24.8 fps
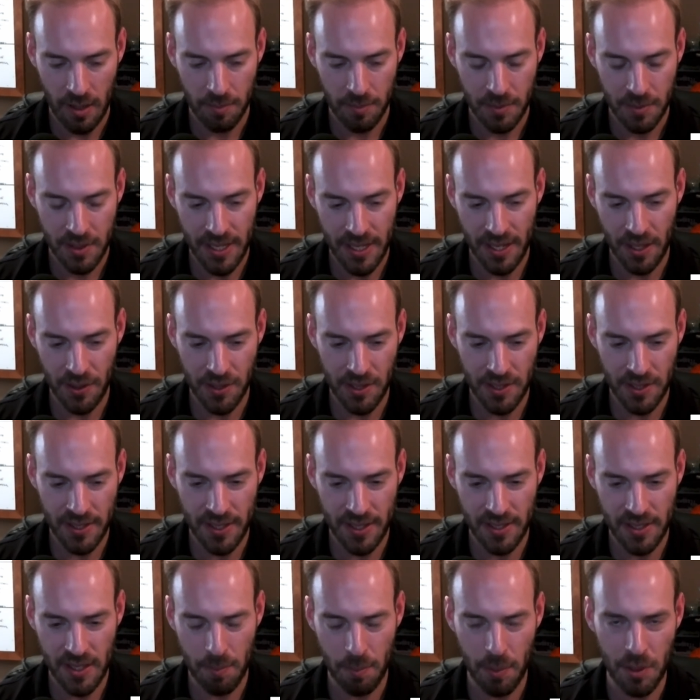sales
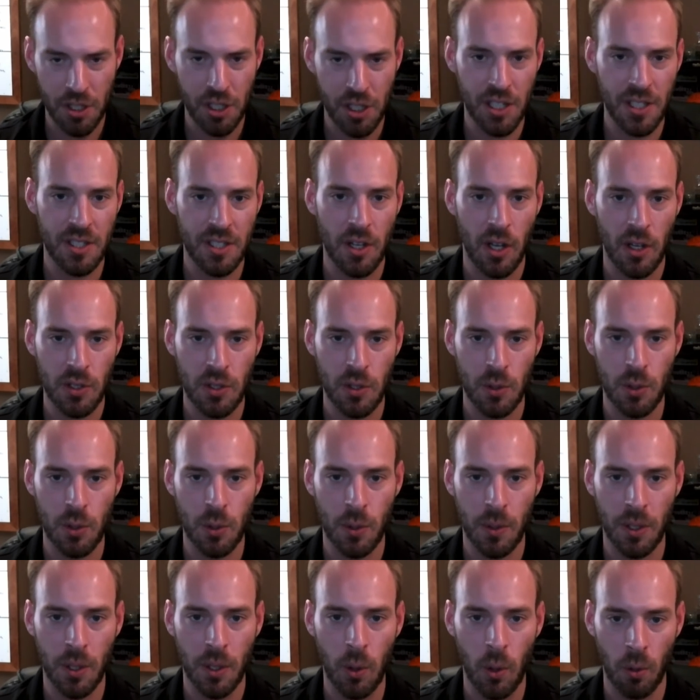assistant, but she's also
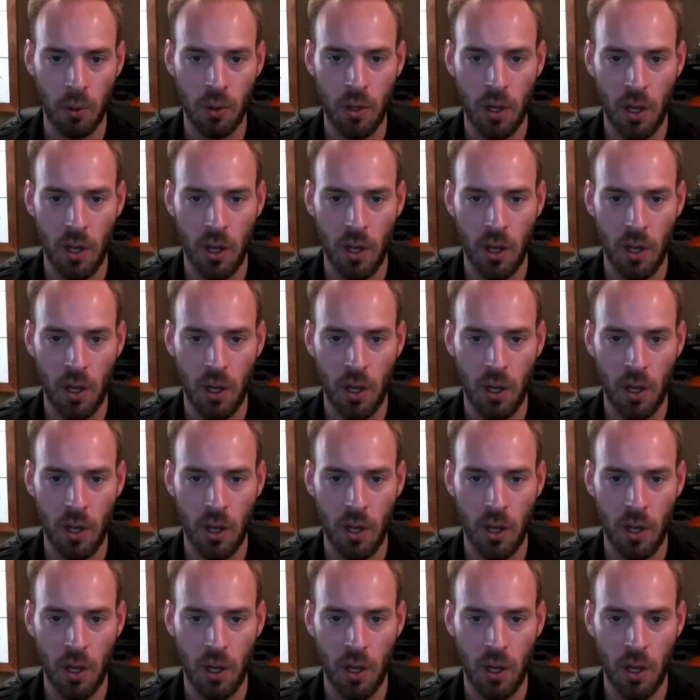doing cold